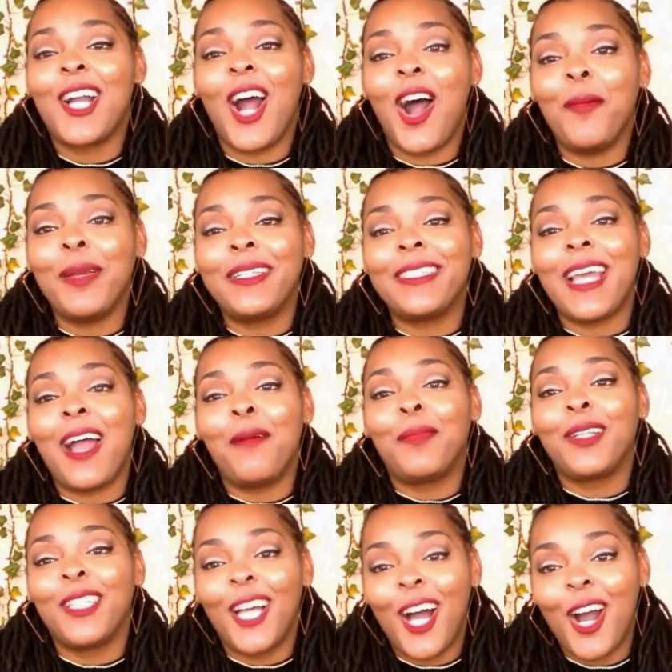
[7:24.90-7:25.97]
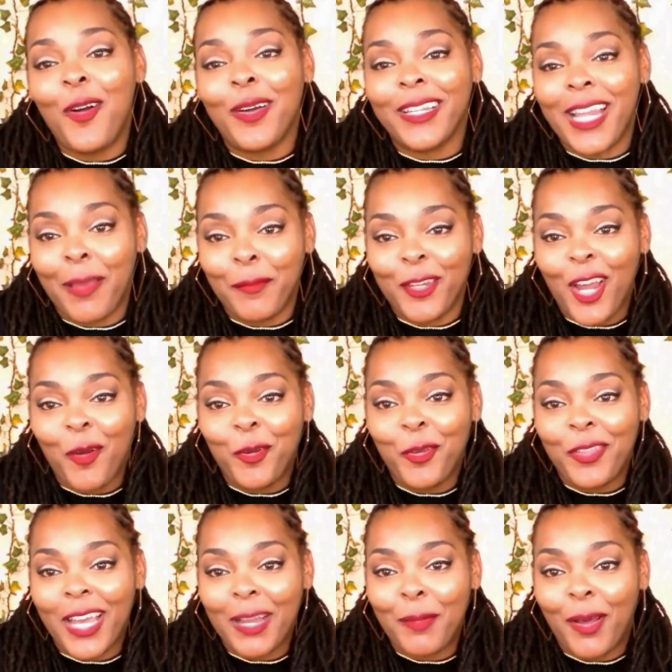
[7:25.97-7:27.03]
comment down below and let me know what
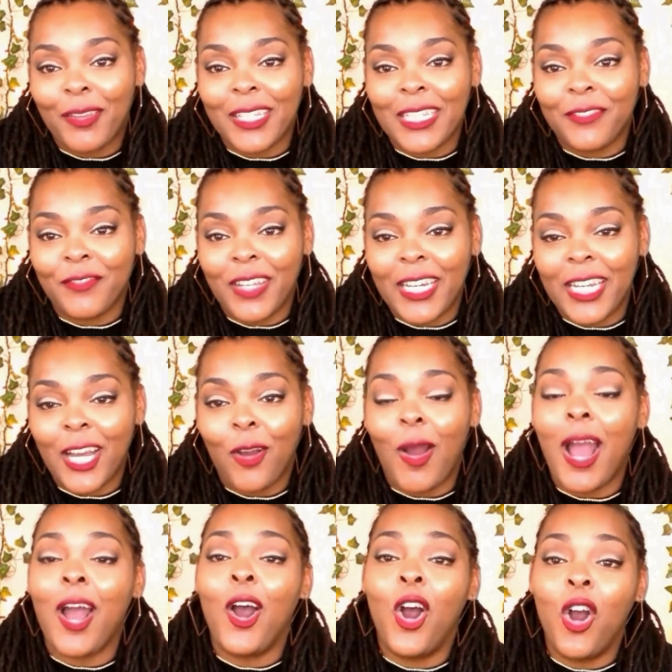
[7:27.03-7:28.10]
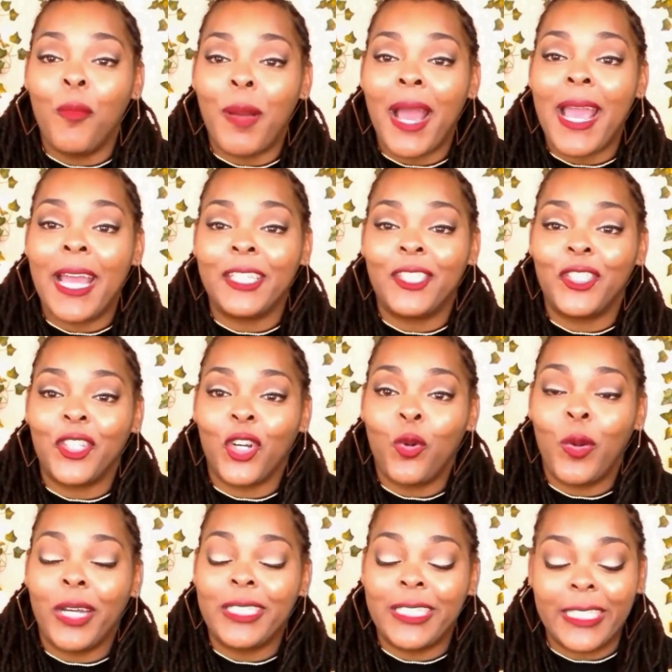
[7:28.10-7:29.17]
you think about this video. I hope I answered your
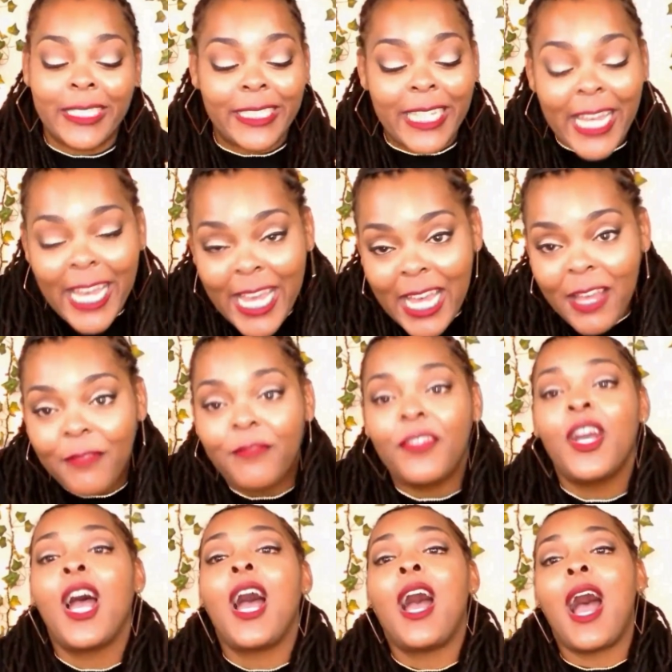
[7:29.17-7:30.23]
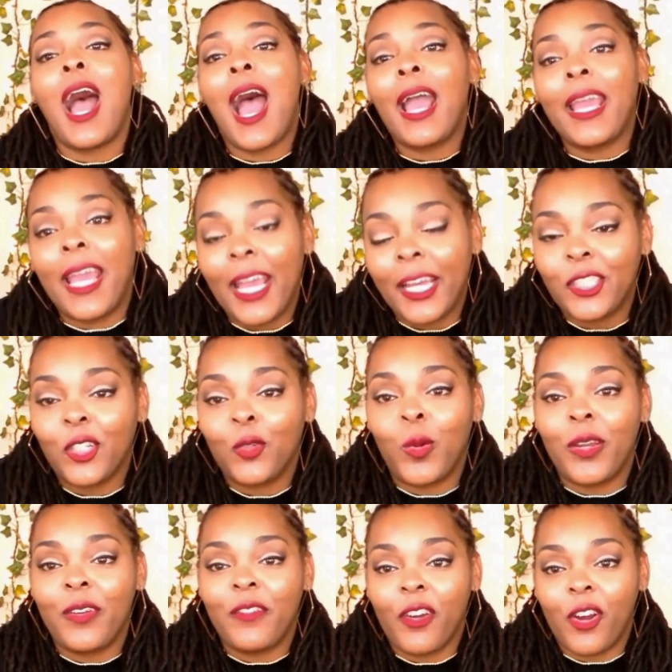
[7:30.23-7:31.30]
questions. If I answered
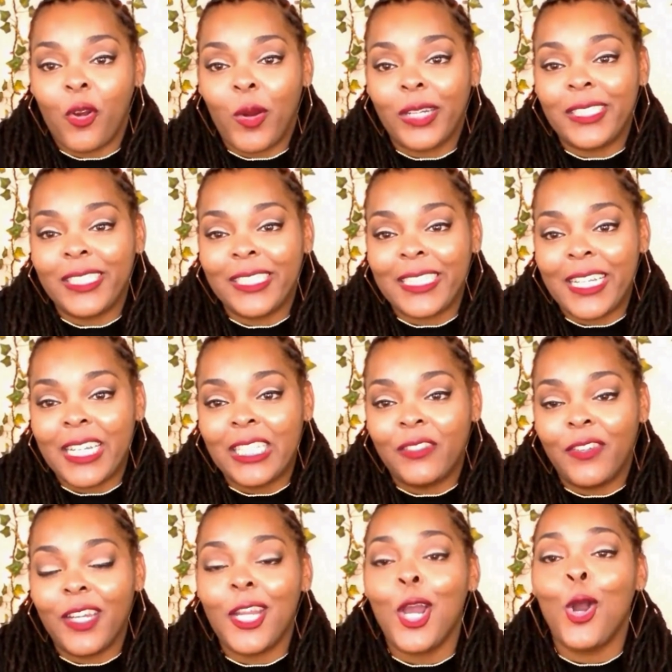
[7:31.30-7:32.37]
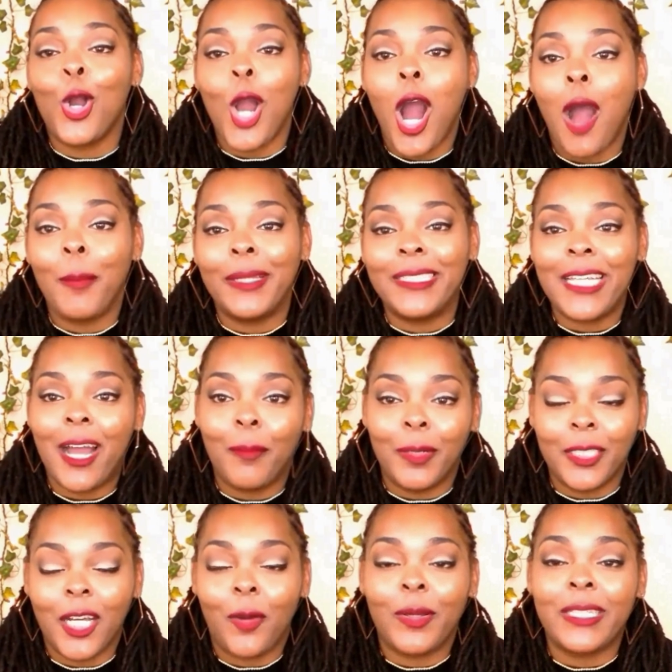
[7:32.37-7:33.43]
one of your questions in this video, comment down
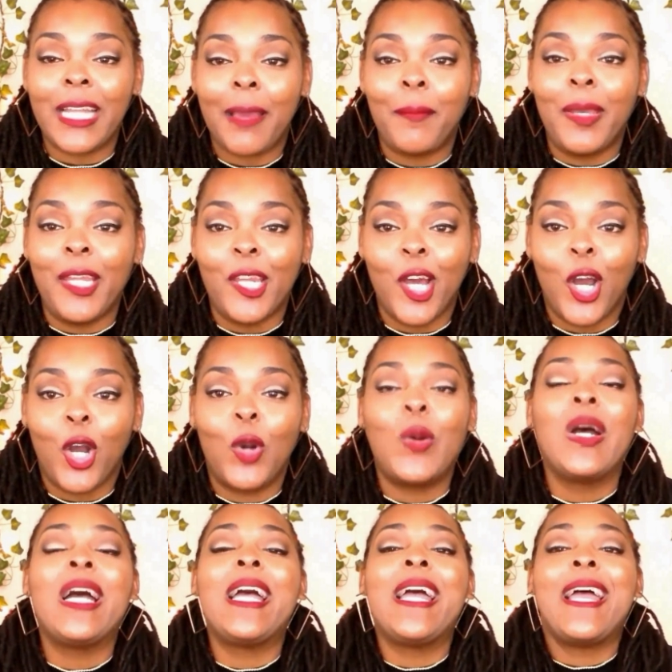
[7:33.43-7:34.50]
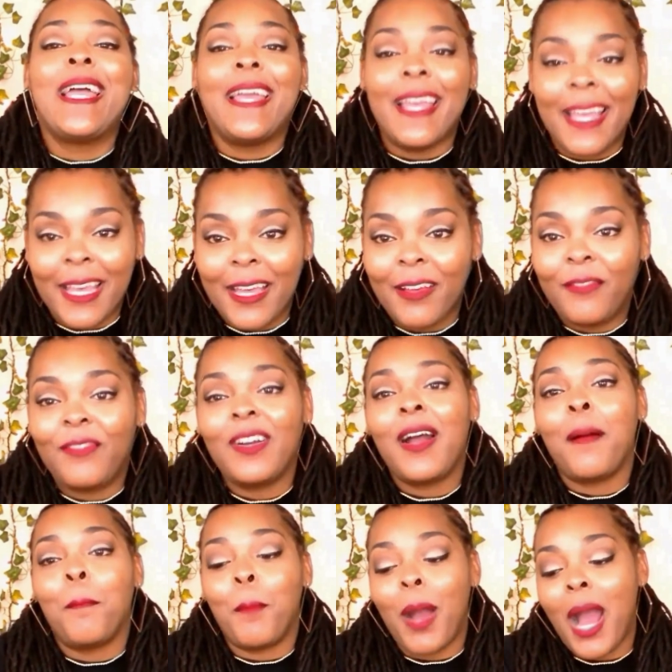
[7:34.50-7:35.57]
below and let me know if
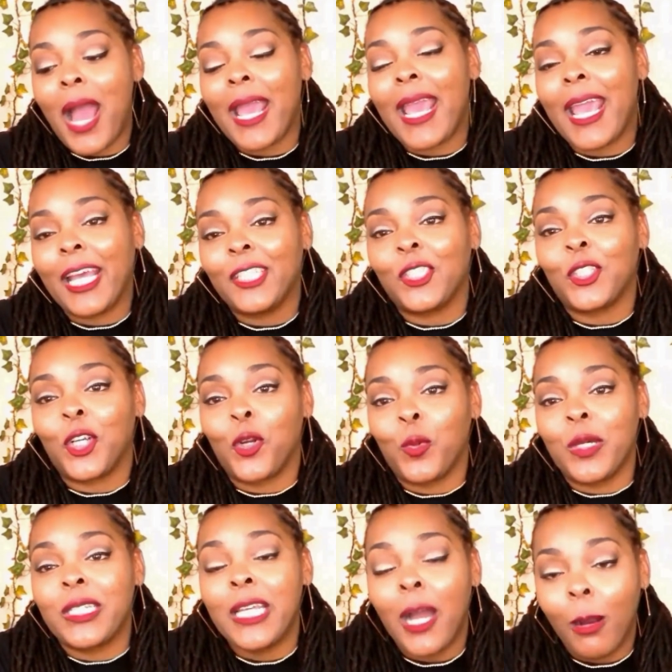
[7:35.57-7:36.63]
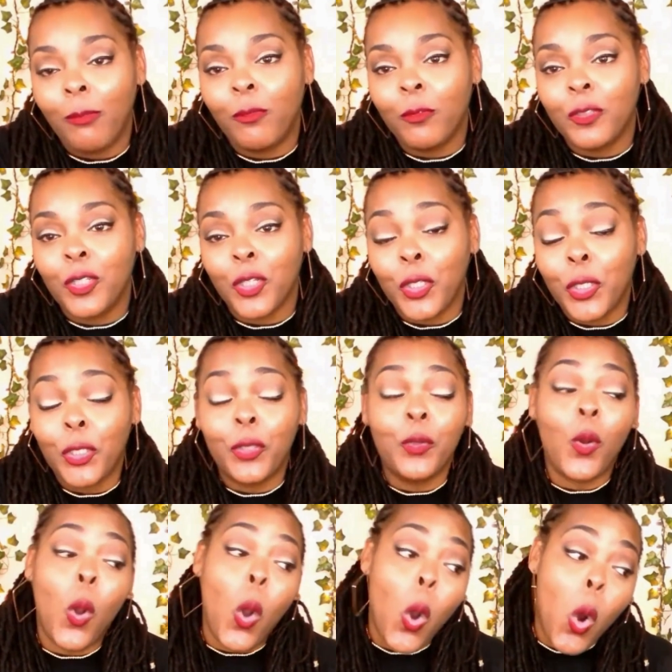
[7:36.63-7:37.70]
my answer was helpful to
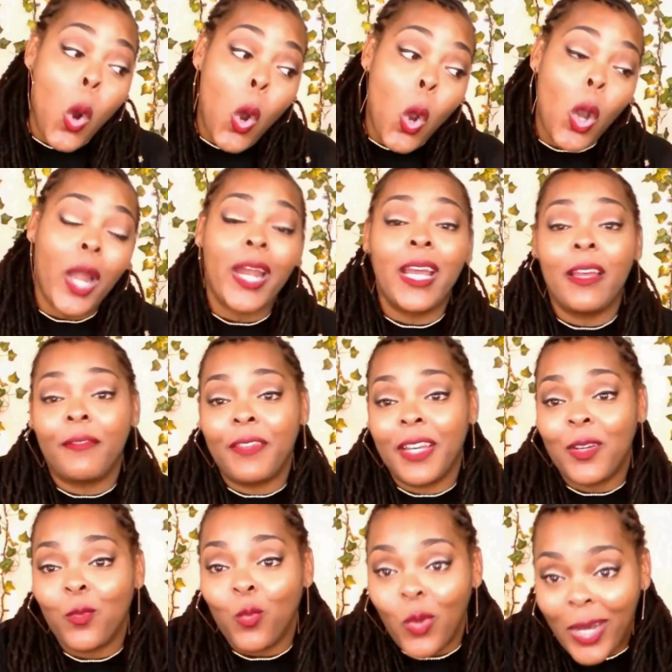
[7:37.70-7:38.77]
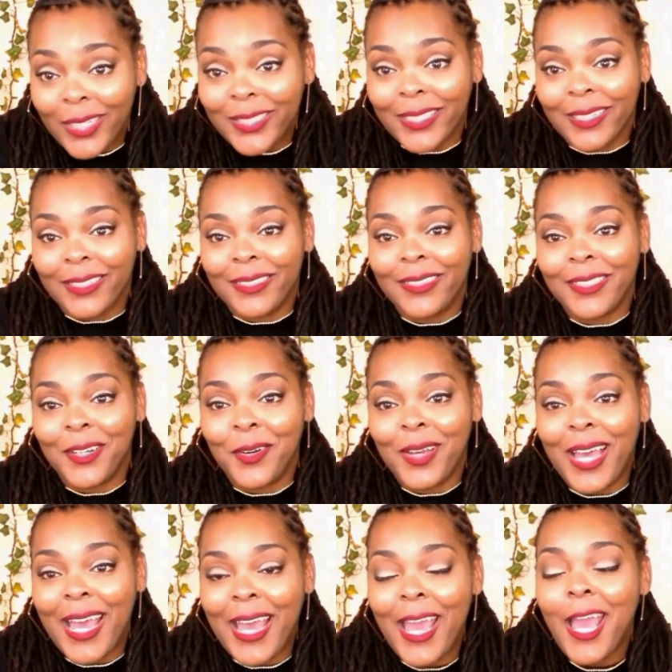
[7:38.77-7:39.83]
you or if it wasn't,
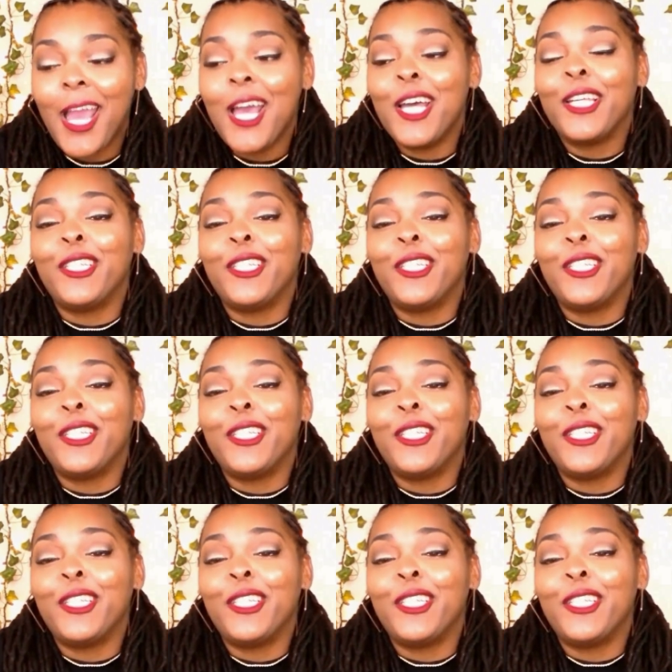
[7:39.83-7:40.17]
okay?